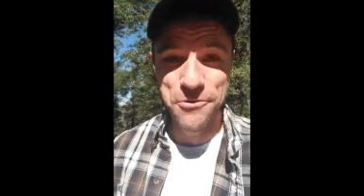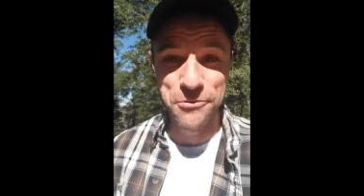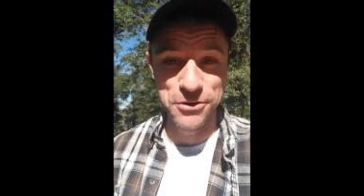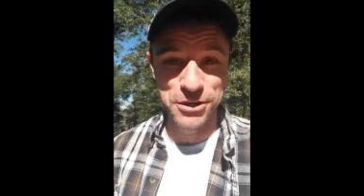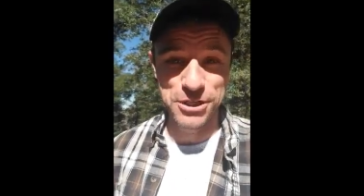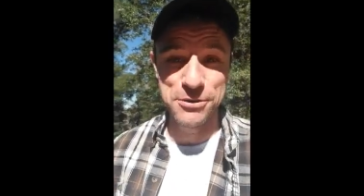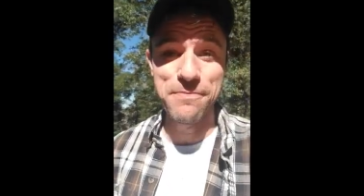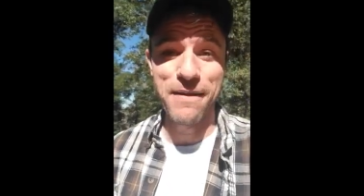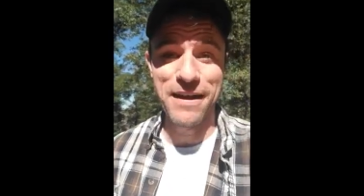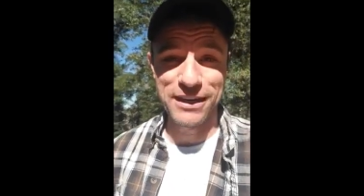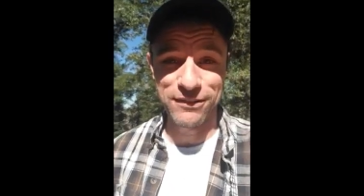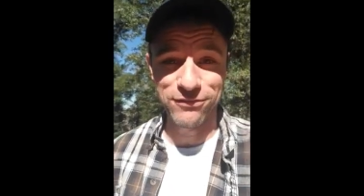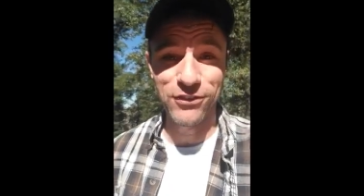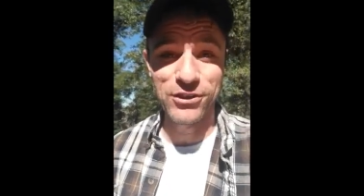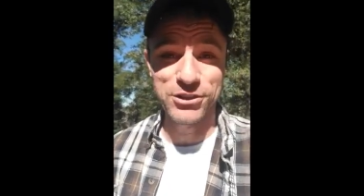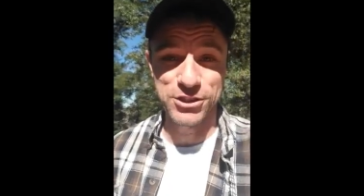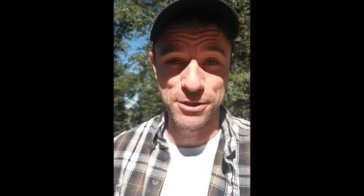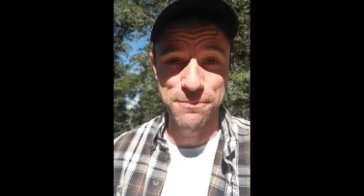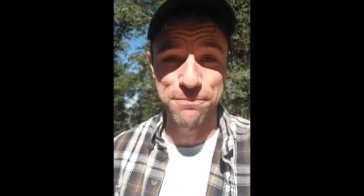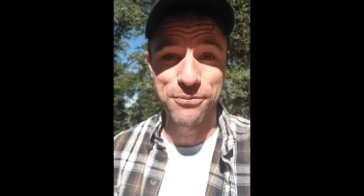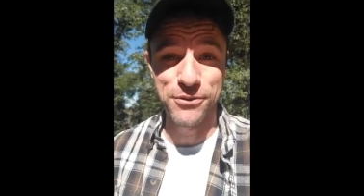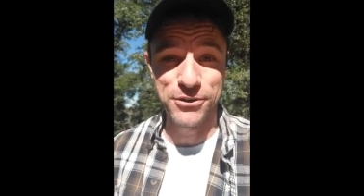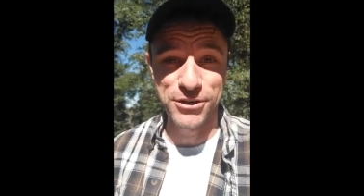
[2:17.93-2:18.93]
which makes for
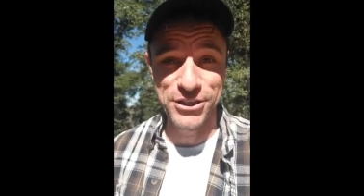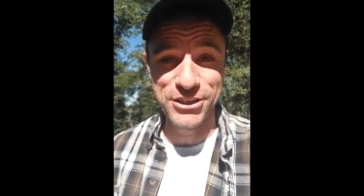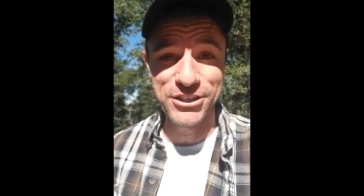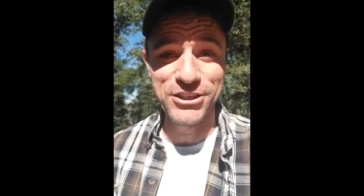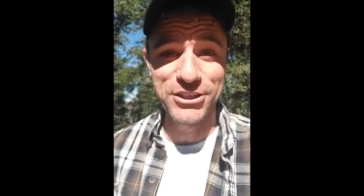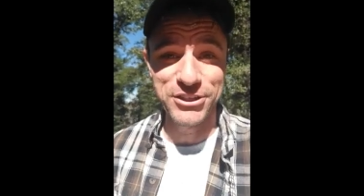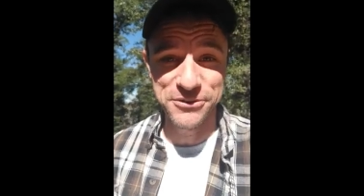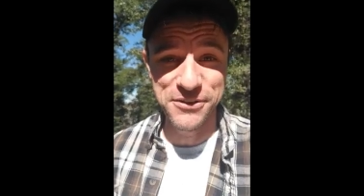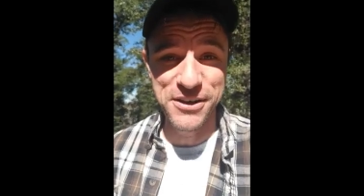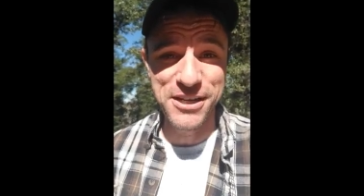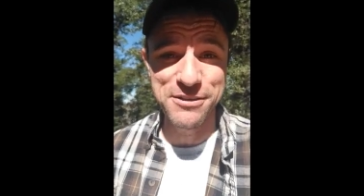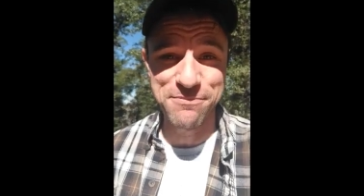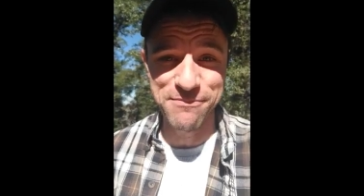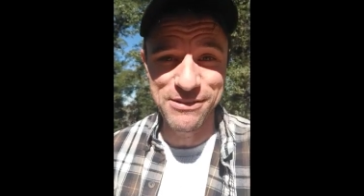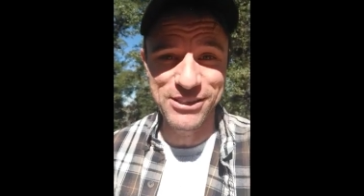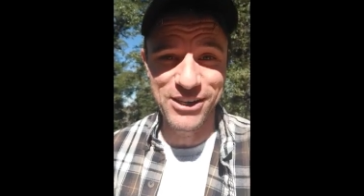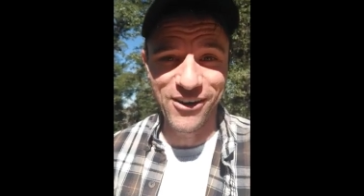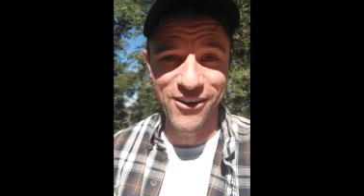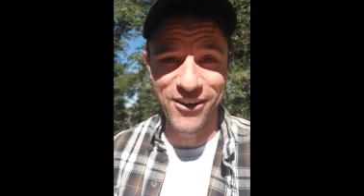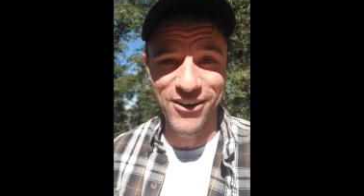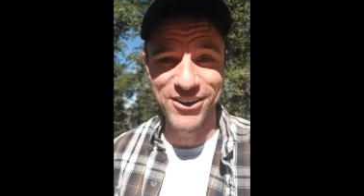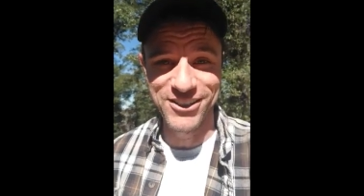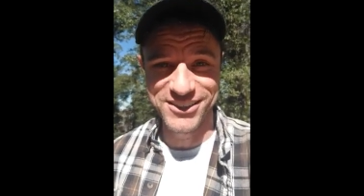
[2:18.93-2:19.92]
some pretty good Christmas
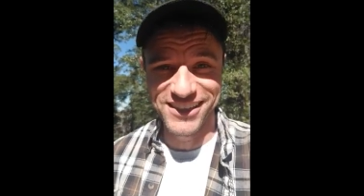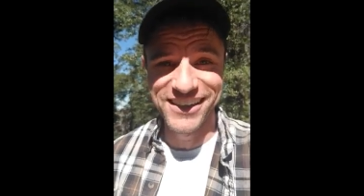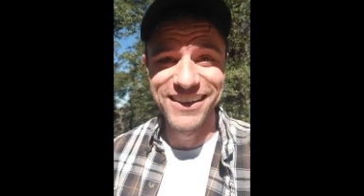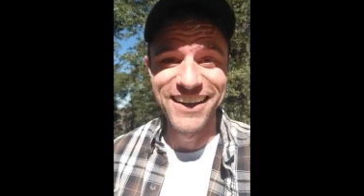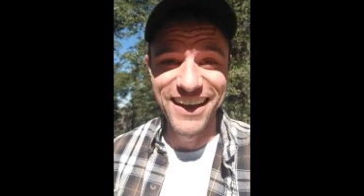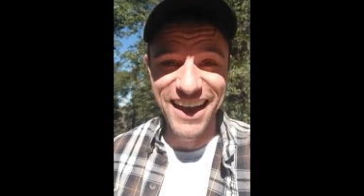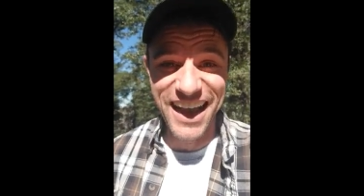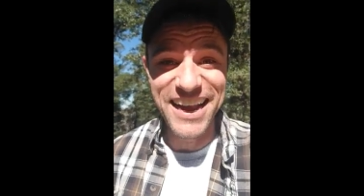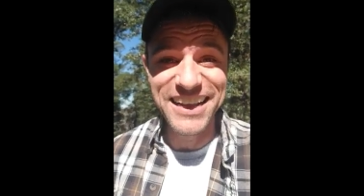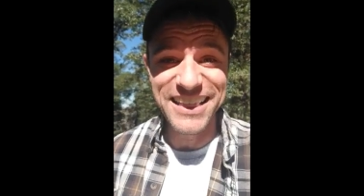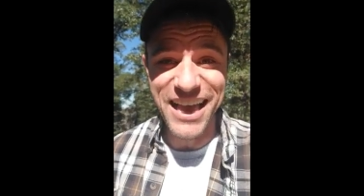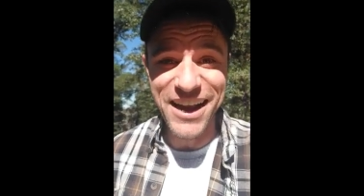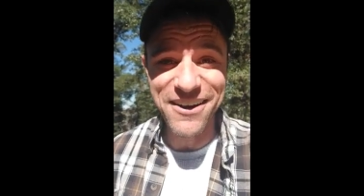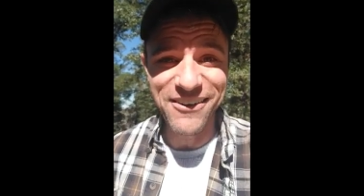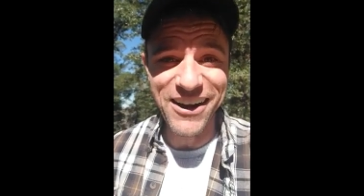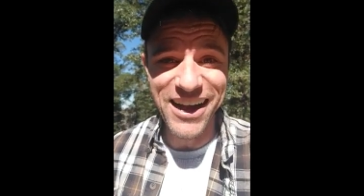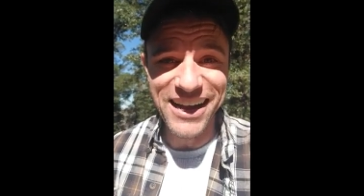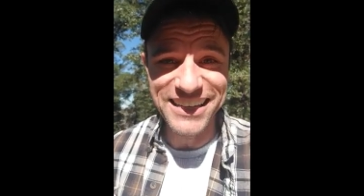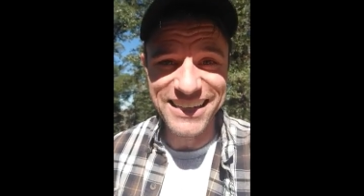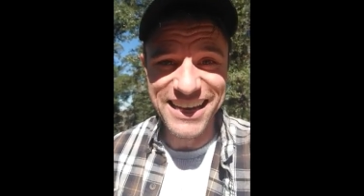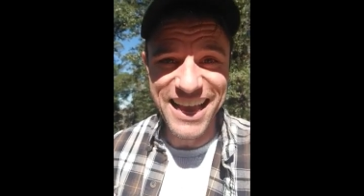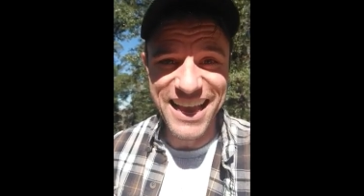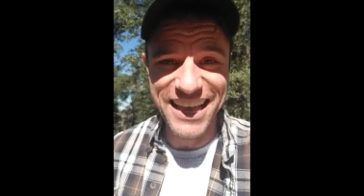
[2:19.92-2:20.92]
cards. Ain't that
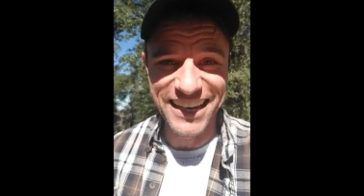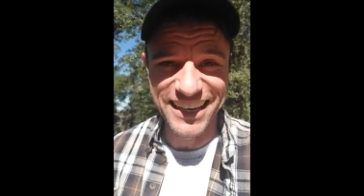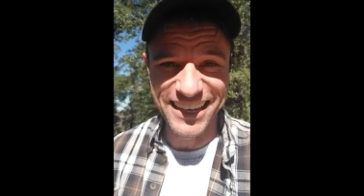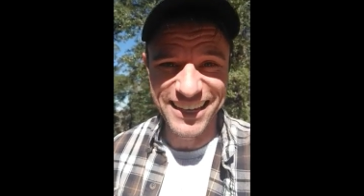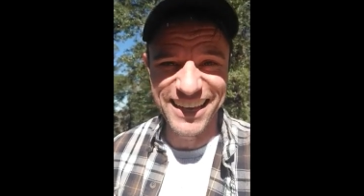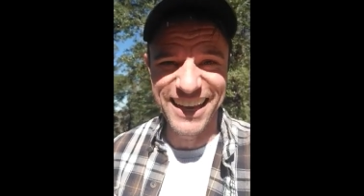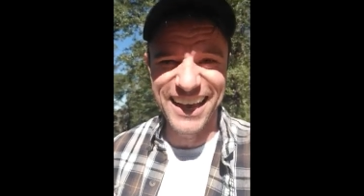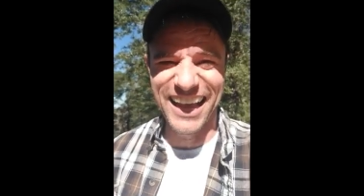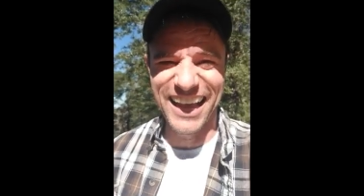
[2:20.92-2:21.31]
right, Danny?